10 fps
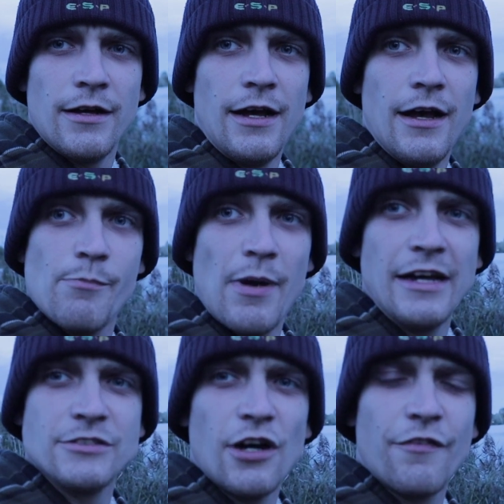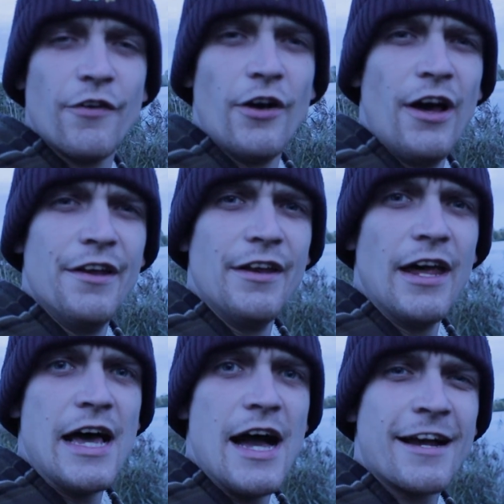uh, it pays off and
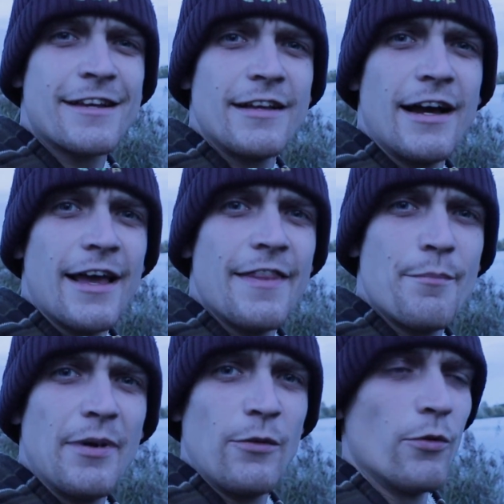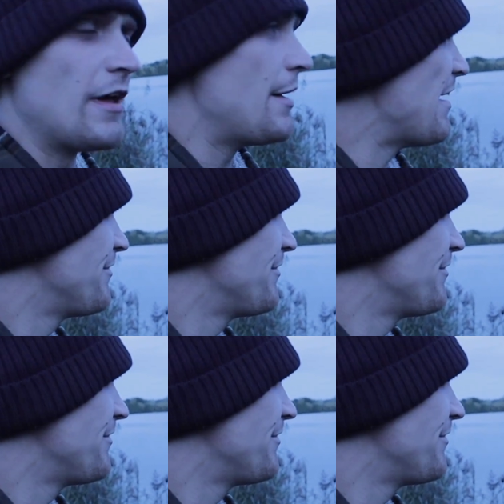uh, I, I get that big one that I'm